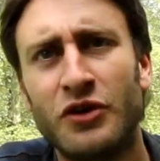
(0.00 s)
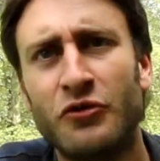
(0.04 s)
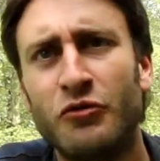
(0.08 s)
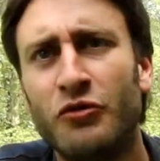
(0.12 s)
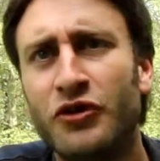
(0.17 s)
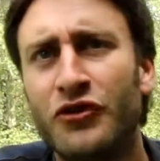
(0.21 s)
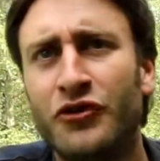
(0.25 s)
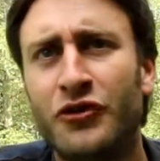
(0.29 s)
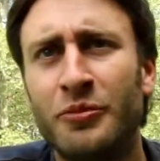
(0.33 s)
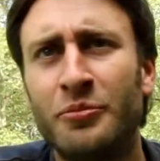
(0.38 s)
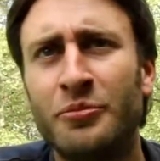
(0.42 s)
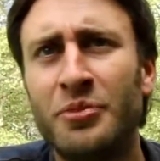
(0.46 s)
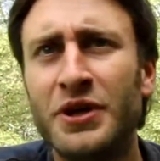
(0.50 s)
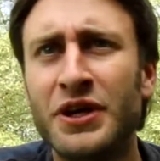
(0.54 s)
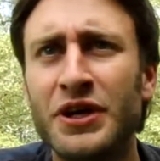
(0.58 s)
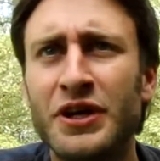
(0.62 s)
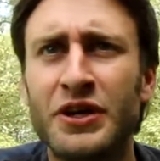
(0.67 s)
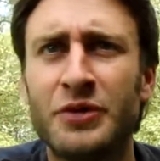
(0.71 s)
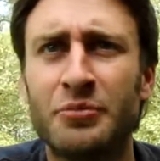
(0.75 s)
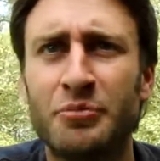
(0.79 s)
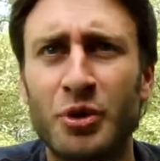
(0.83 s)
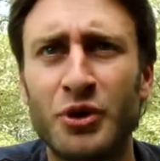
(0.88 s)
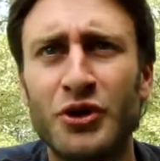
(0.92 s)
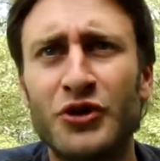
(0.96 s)
with the
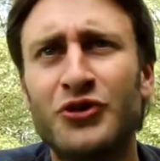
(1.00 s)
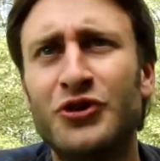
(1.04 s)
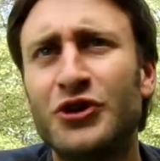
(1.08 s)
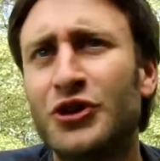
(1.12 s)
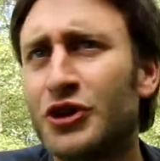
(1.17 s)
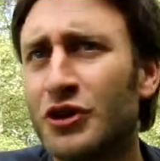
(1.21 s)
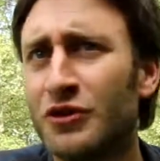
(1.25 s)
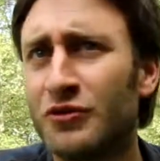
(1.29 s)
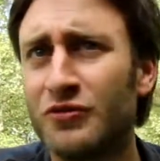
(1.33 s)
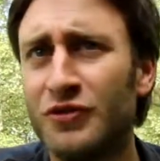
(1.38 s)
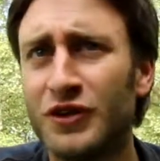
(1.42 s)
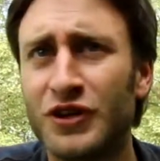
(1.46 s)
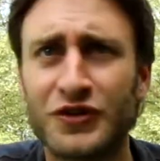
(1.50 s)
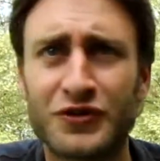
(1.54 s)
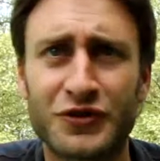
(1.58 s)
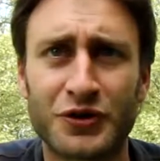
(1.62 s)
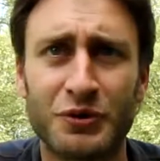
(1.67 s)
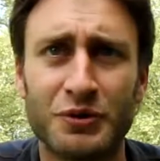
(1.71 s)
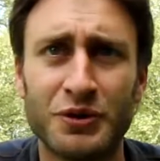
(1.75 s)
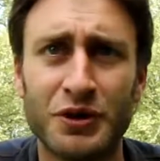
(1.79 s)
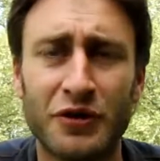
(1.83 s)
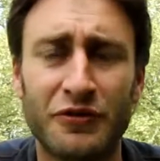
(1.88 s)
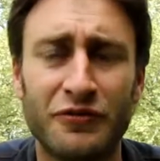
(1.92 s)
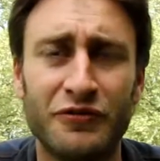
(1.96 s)
big political
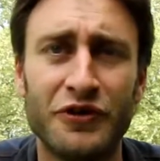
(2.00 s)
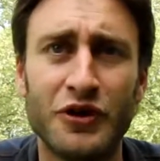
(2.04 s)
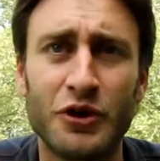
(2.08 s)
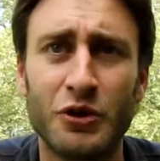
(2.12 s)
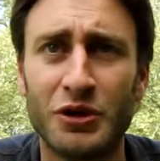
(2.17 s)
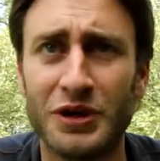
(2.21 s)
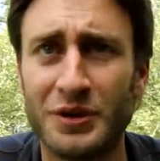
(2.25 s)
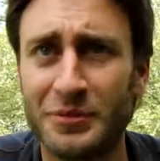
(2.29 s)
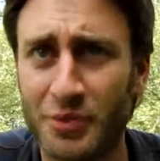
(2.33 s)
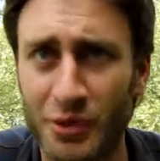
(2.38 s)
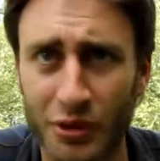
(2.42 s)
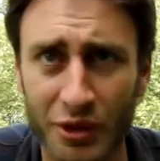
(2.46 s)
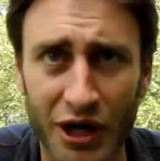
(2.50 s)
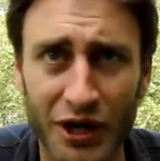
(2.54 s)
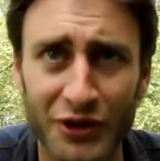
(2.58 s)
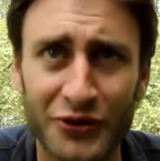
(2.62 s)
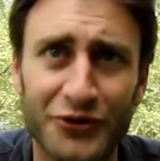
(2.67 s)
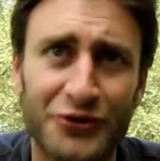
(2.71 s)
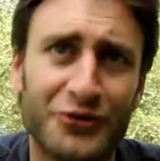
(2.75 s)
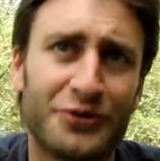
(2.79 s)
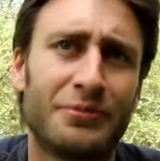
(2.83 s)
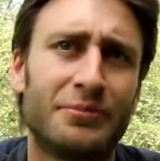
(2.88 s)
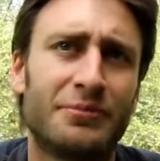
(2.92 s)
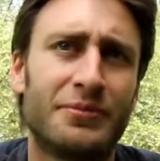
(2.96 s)
victory of
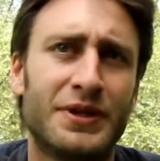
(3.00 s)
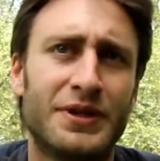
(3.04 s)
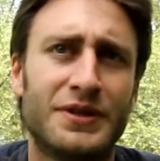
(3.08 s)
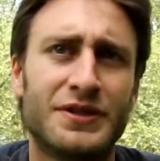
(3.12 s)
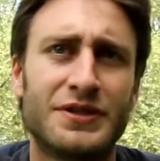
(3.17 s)
neoliberalism